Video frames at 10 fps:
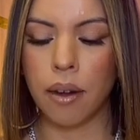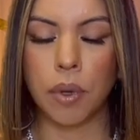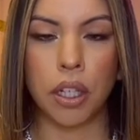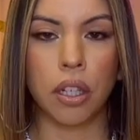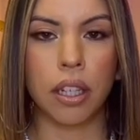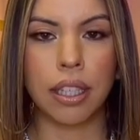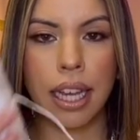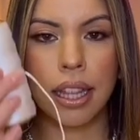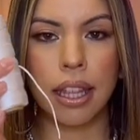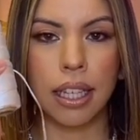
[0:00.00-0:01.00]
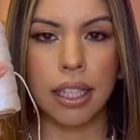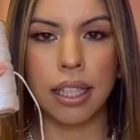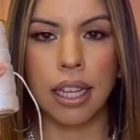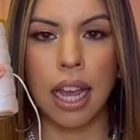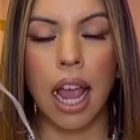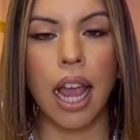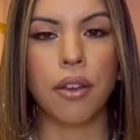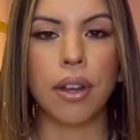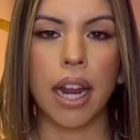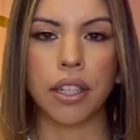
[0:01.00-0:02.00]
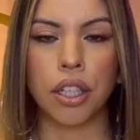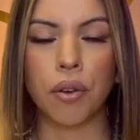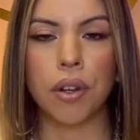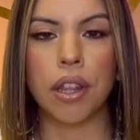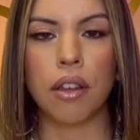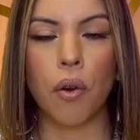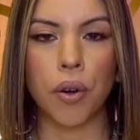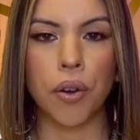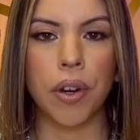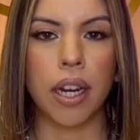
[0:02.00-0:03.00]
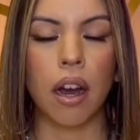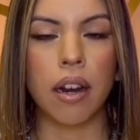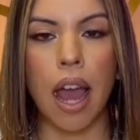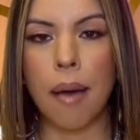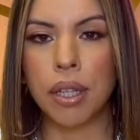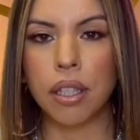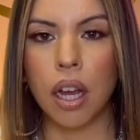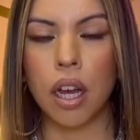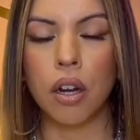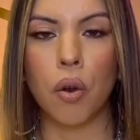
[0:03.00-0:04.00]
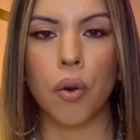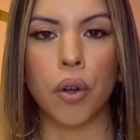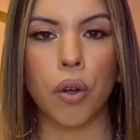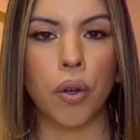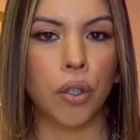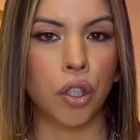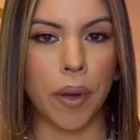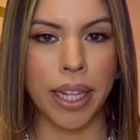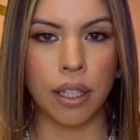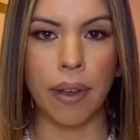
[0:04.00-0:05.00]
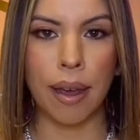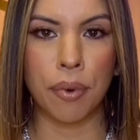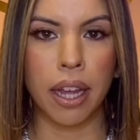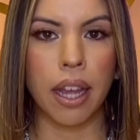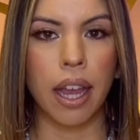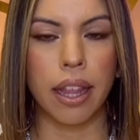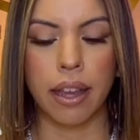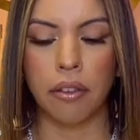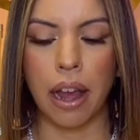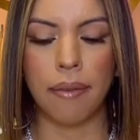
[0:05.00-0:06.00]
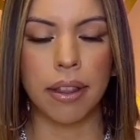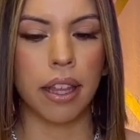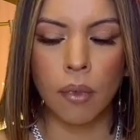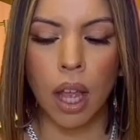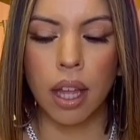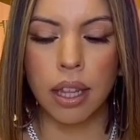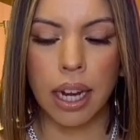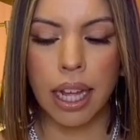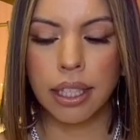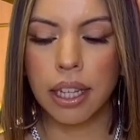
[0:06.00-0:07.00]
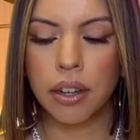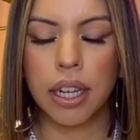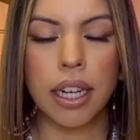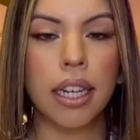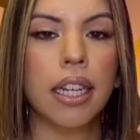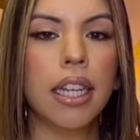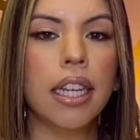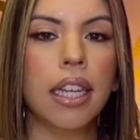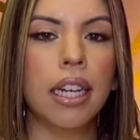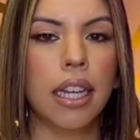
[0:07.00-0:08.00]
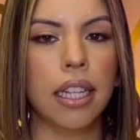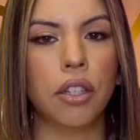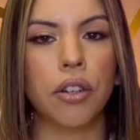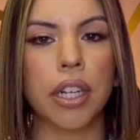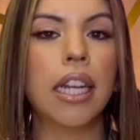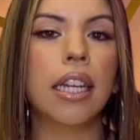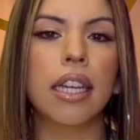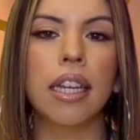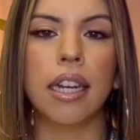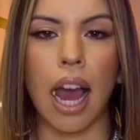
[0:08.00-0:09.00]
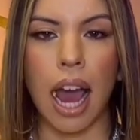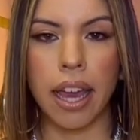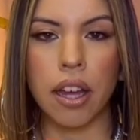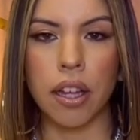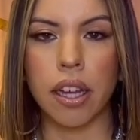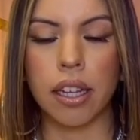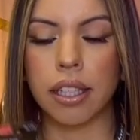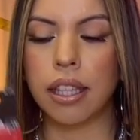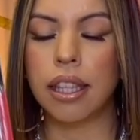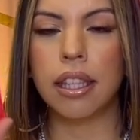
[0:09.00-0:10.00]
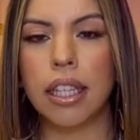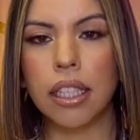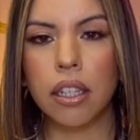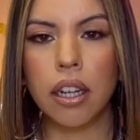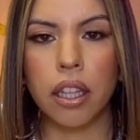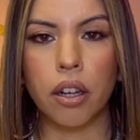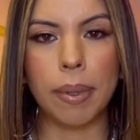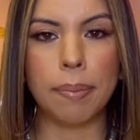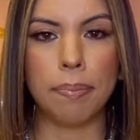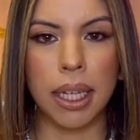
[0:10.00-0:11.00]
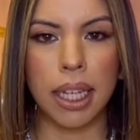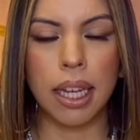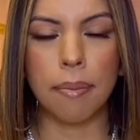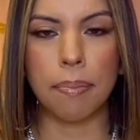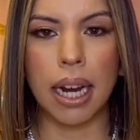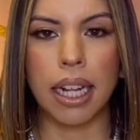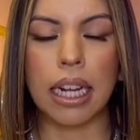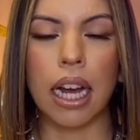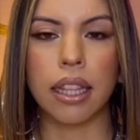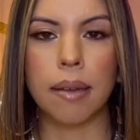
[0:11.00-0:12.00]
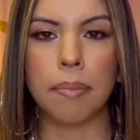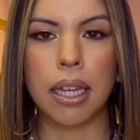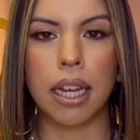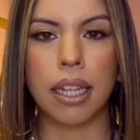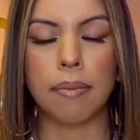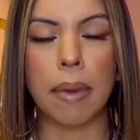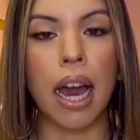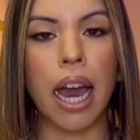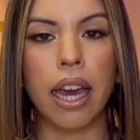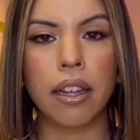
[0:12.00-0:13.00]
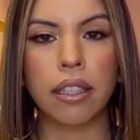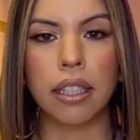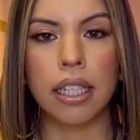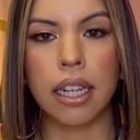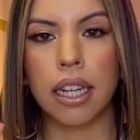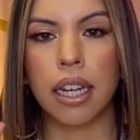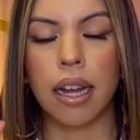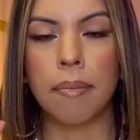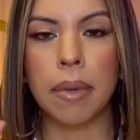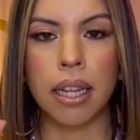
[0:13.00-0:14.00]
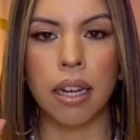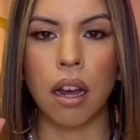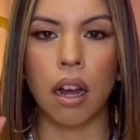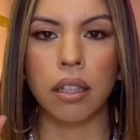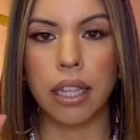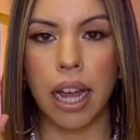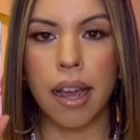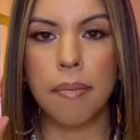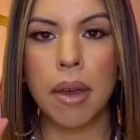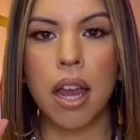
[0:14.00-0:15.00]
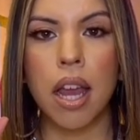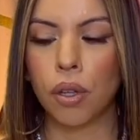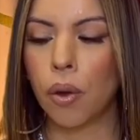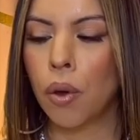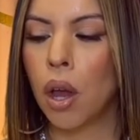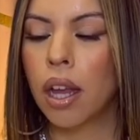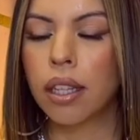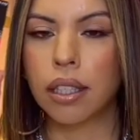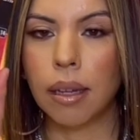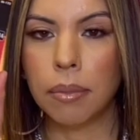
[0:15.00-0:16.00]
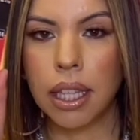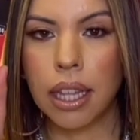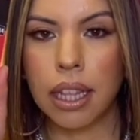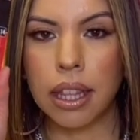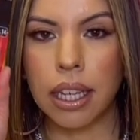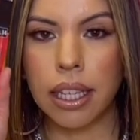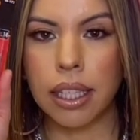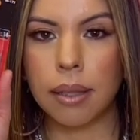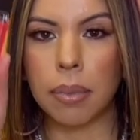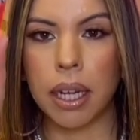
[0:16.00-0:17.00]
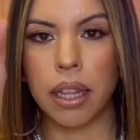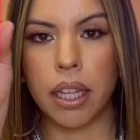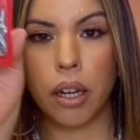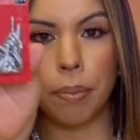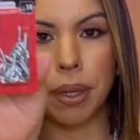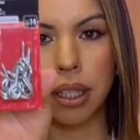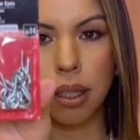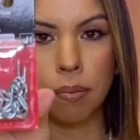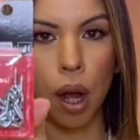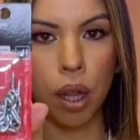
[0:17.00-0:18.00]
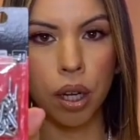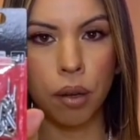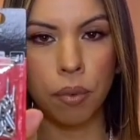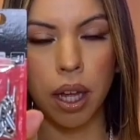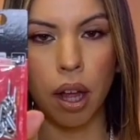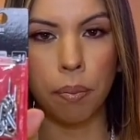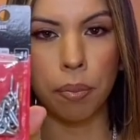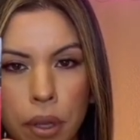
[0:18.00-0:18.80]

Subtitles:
which looks like this, and you can actually order it on Amazon or go to Joann's Fabric and they'll have it there. The next thing you're going to need is you're going to need eye hooks. These are a little bit big, but I got them because my eye hooks didn't come in on time. So something like this, but a little bit smaller will help. So